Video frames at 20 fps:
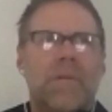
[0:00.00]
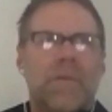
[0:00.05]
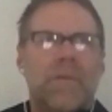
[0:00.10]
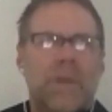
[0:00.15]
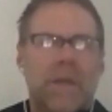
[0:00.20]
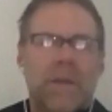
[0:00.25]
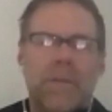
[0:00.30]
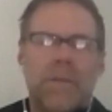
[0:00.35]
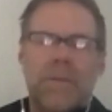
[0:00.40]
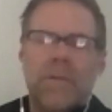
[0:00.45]

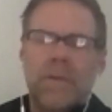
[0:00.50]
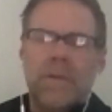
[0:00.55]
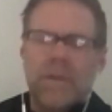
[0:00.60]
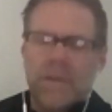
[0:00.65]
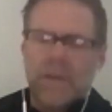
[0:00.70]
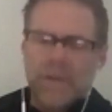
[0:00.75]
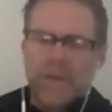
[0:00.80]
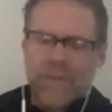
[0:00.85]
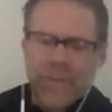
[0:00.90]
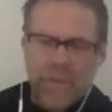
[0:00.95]
friend and
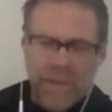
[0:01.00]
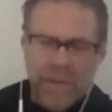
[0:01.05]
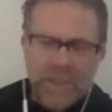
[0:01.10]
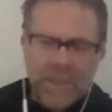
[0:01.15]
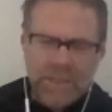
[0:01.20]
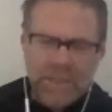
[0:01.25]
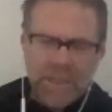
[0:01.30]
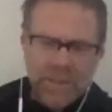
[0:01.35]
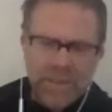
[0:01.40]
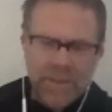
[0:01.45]
a
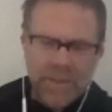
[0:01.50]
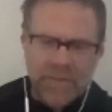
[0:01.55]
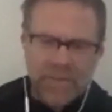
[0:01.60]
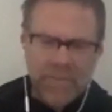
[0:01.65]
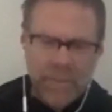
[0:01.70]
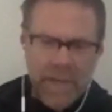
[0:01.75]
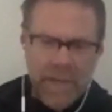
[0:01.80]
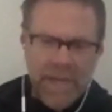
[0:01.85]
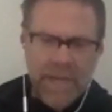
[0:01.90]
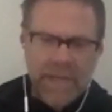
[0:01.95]
friend
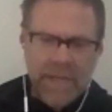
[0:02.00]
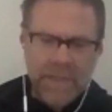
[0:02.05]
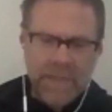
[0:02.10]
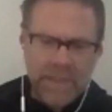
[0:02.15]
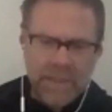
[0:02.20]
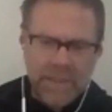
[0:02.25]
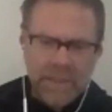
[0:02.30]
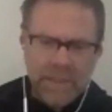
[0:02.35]
of mine